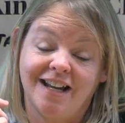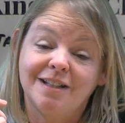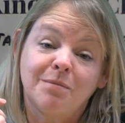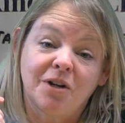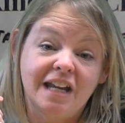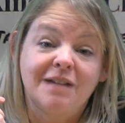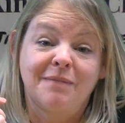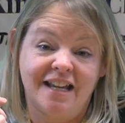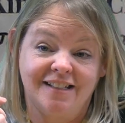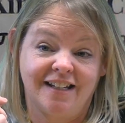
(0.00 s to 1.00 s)
That's pretty
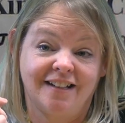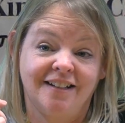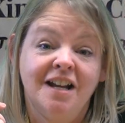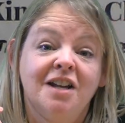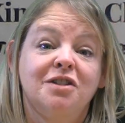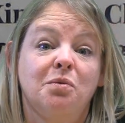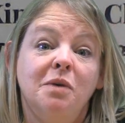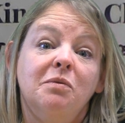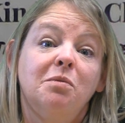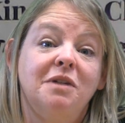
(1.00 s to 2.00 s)
amazing. So
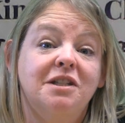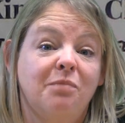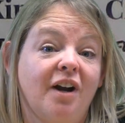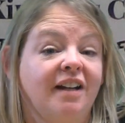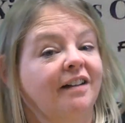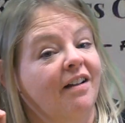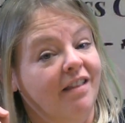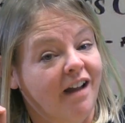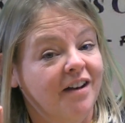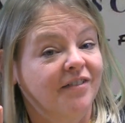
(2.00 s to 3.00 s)
we will be spreading a
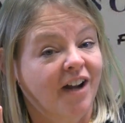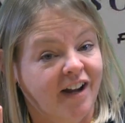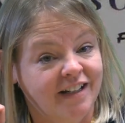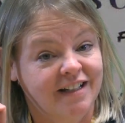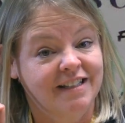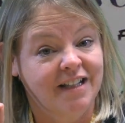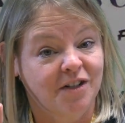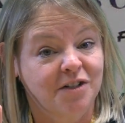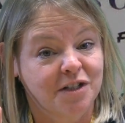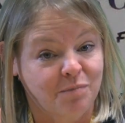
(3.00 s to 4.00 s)
lot of kindness
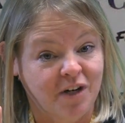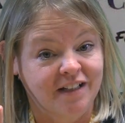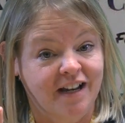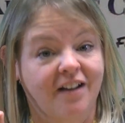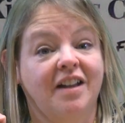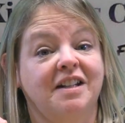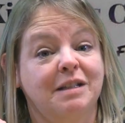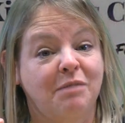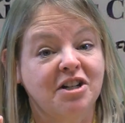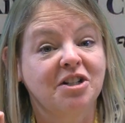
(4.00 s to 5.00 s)
here in Springdale and
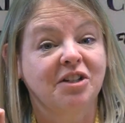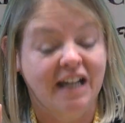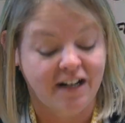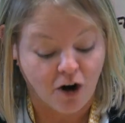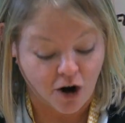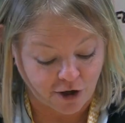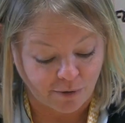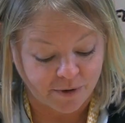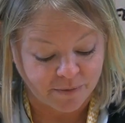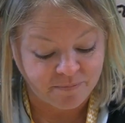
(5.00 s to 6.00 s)
especially at HARP.